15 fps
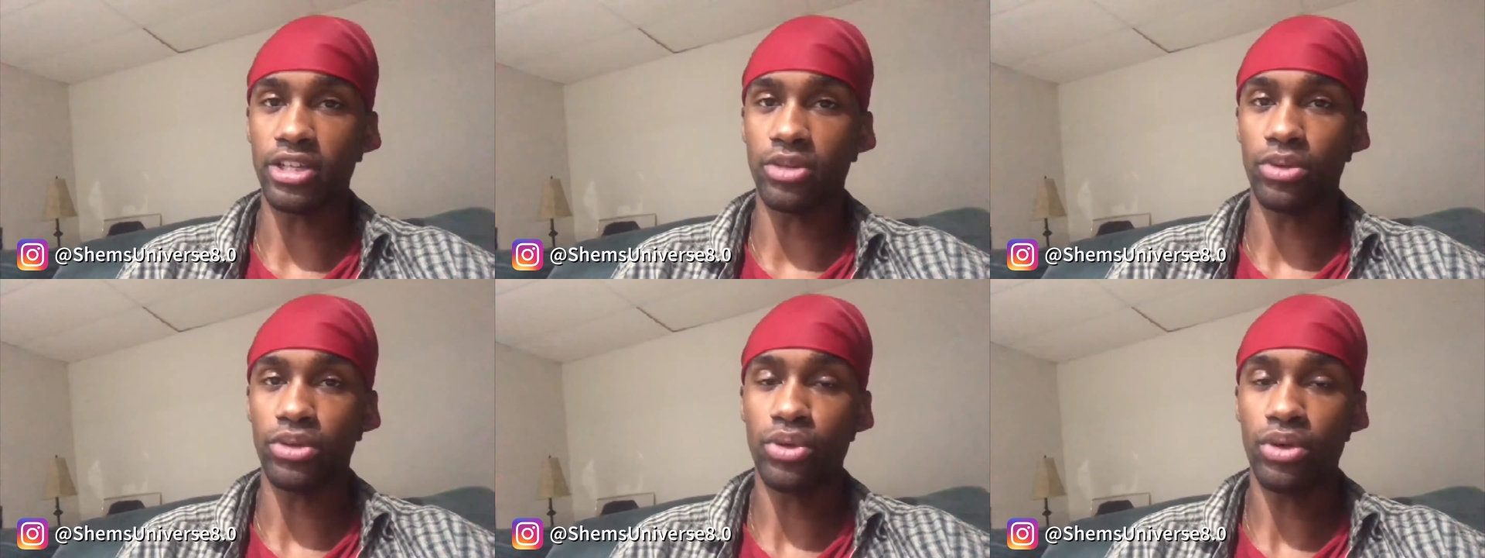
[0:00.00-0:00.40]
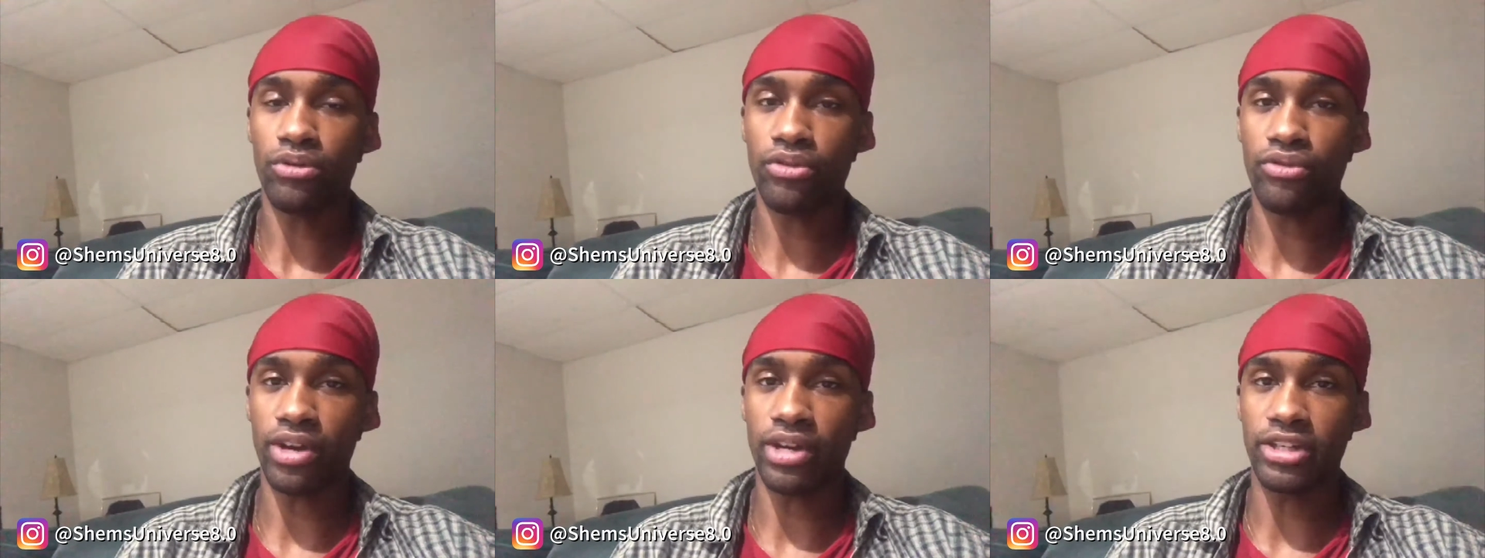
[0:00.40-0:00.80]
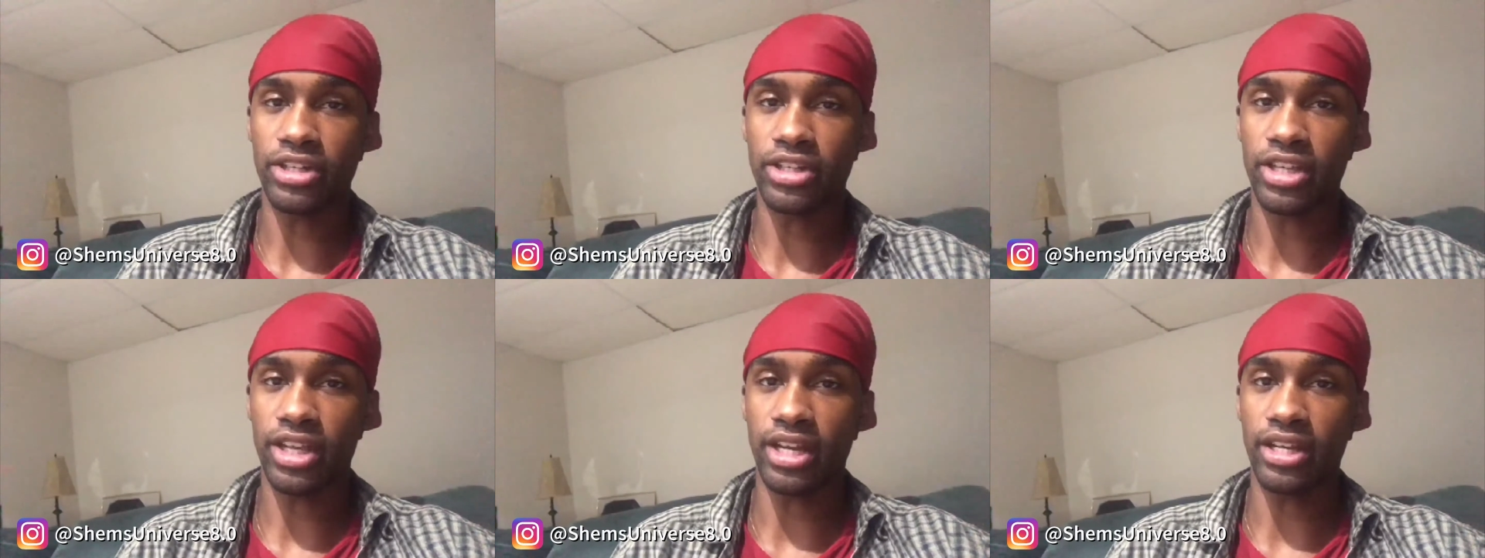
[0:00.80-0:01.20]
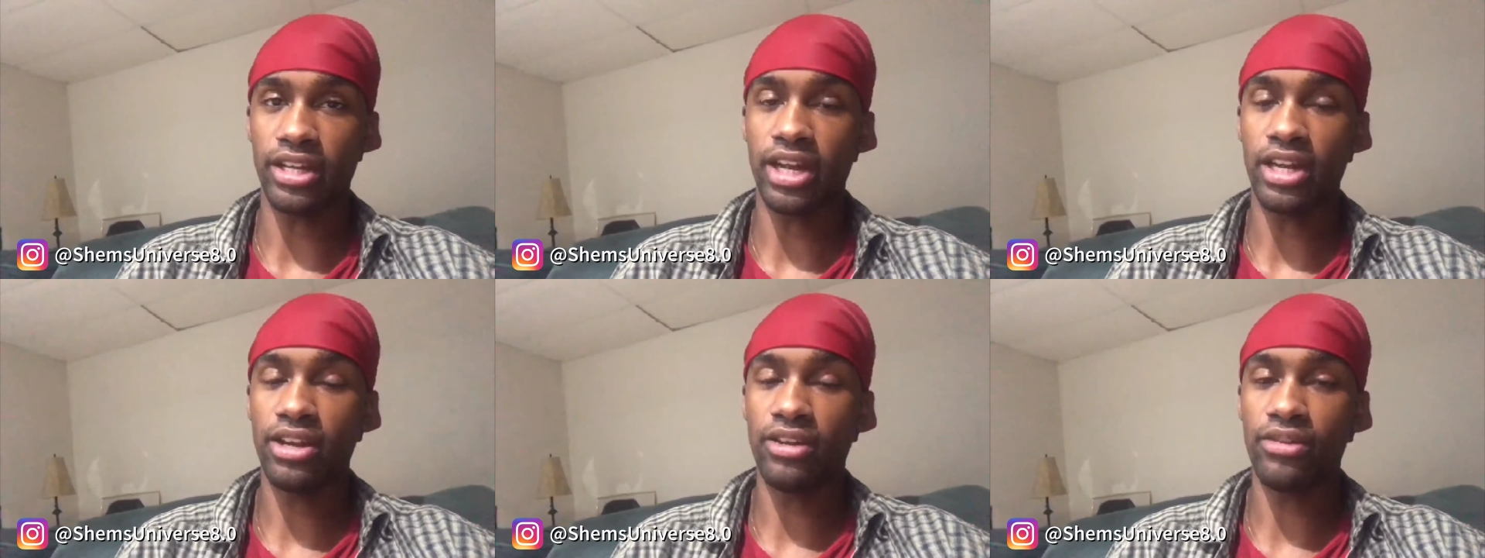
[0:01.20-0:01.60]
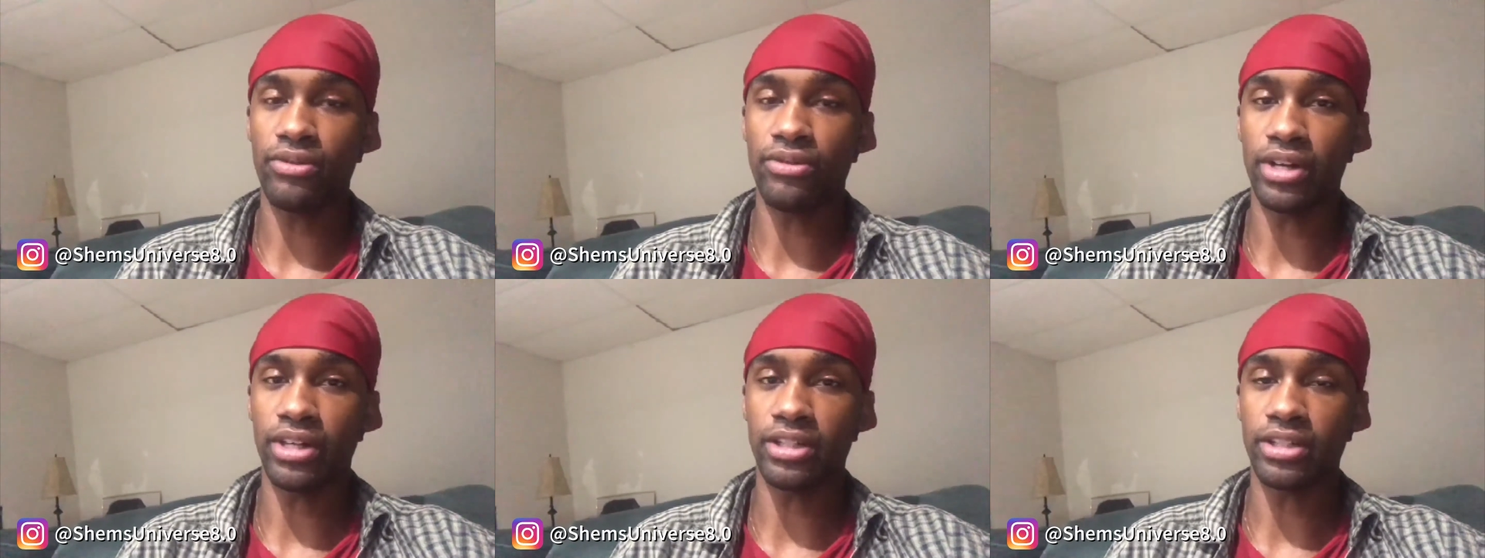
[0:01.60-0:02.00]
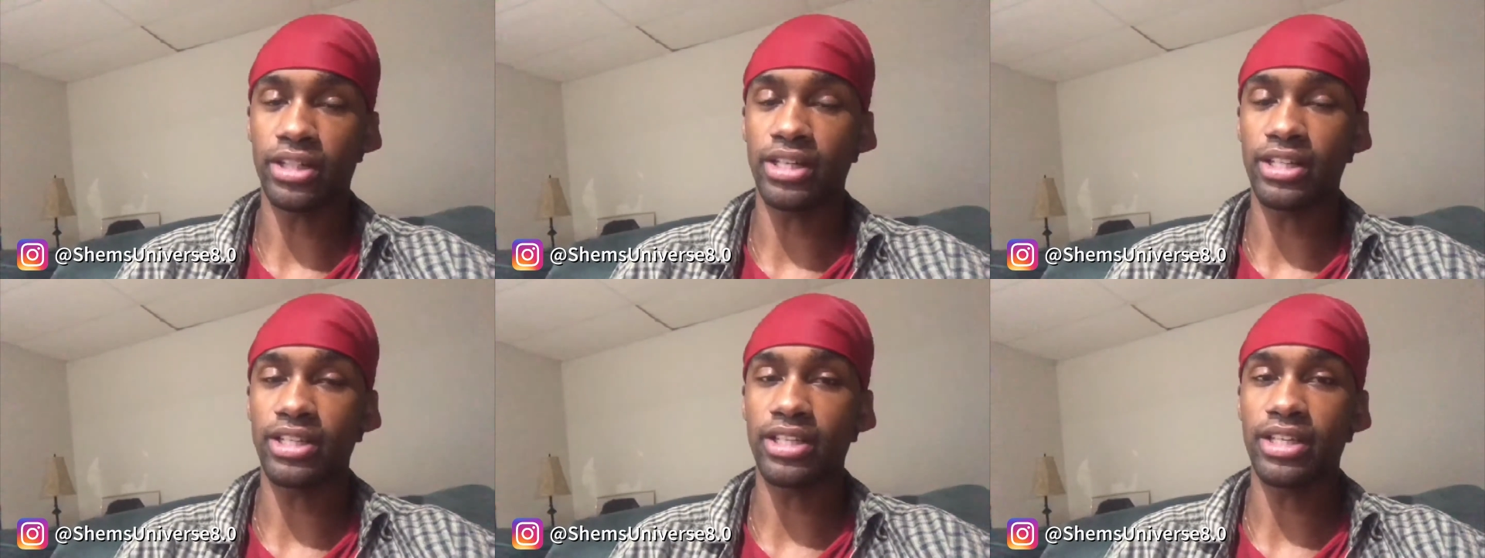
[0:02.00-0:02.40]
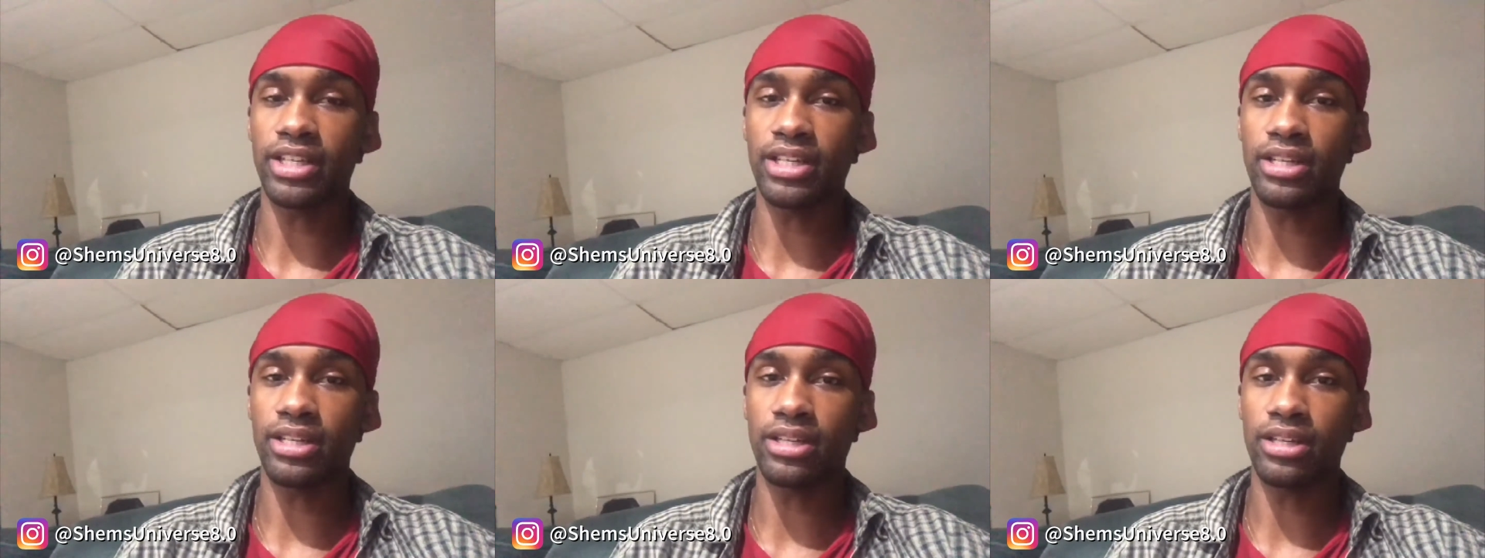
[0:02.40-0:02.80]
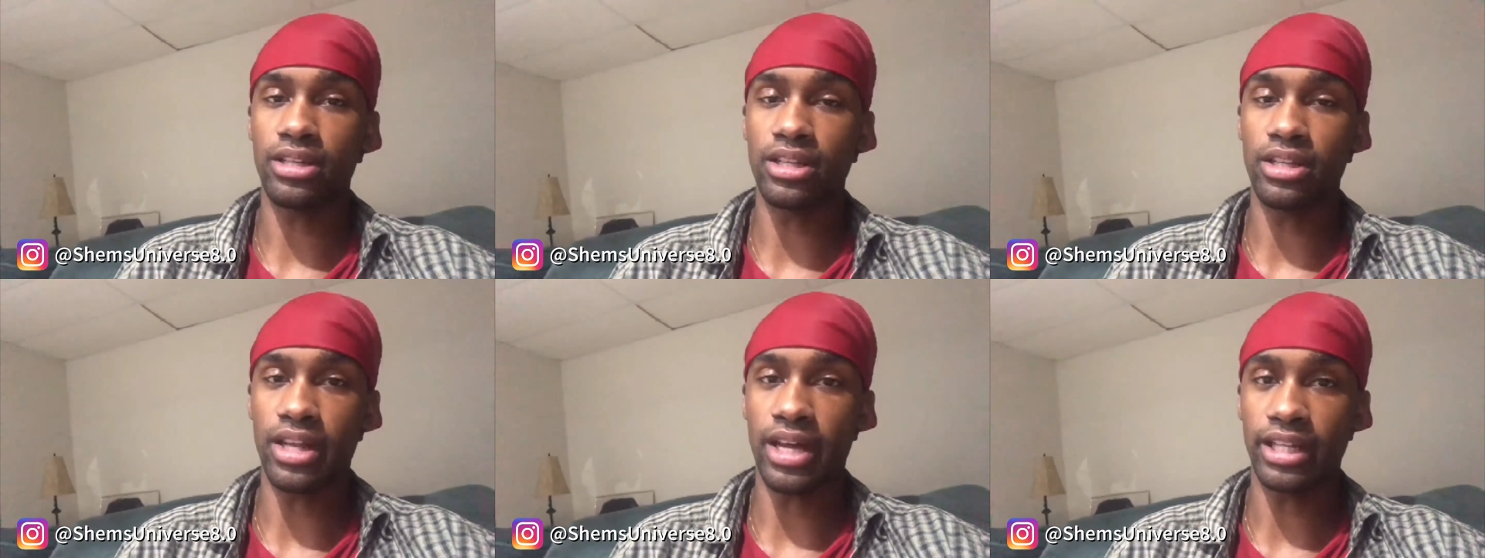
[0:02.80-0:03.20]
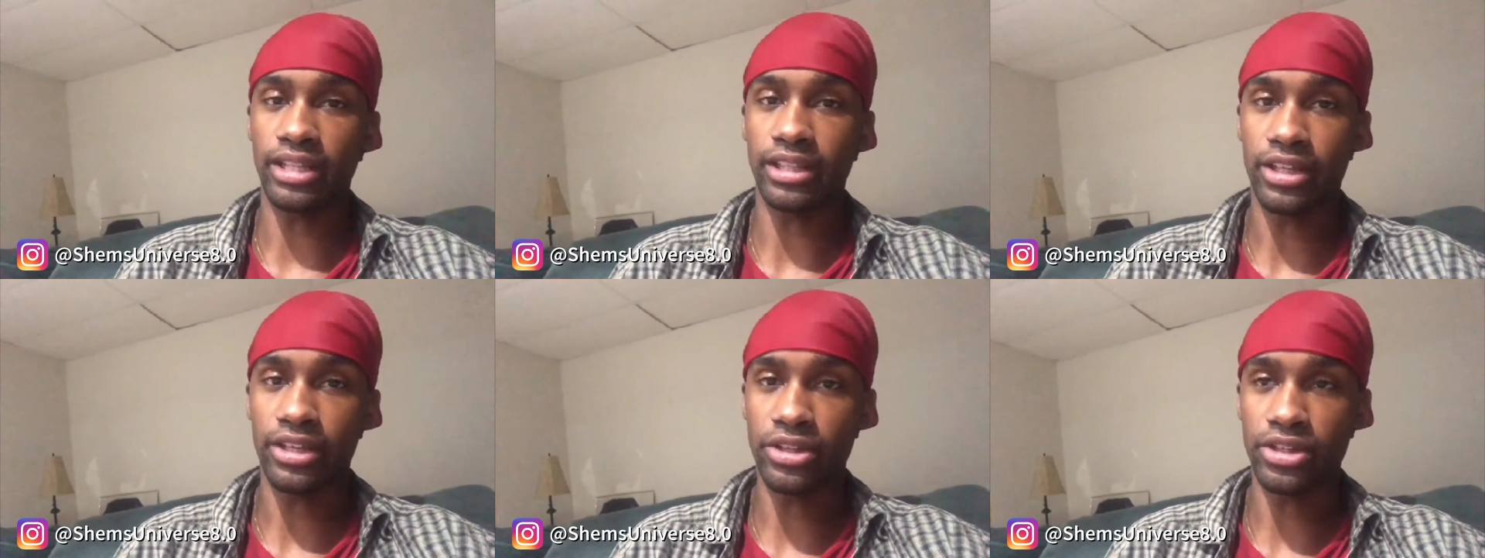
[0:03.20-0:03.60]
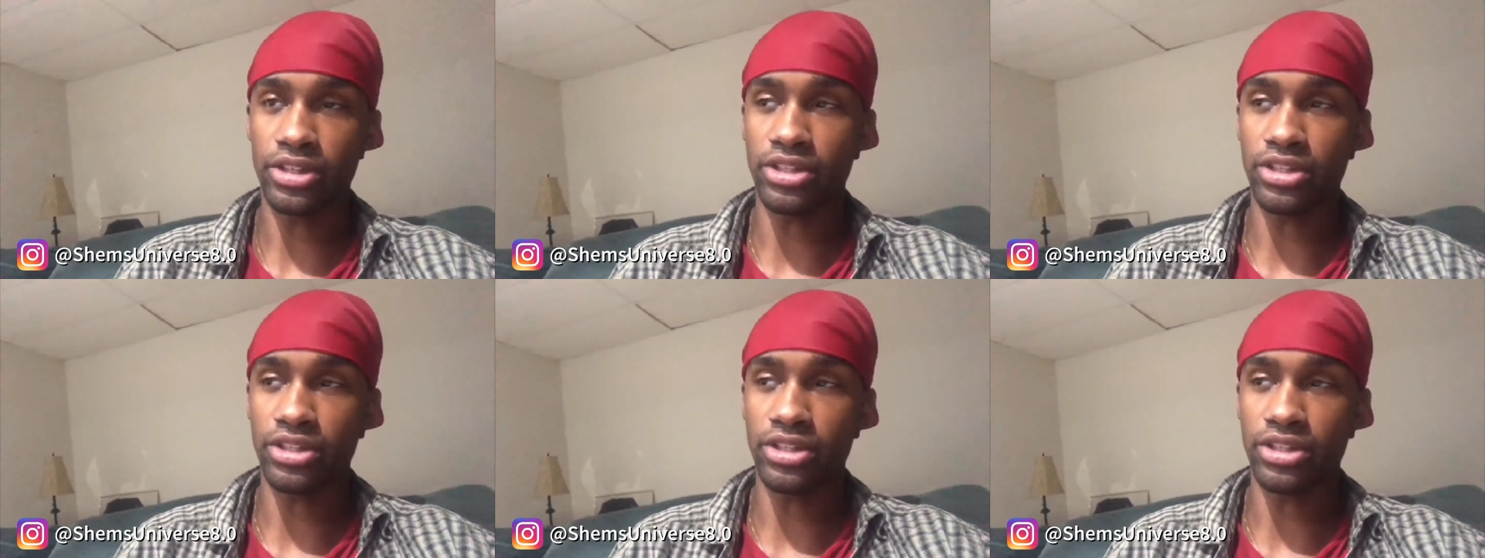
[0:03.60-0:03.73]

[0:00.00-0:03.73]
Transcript: So when you have a fire sign, any of the fire signs in the ninth house,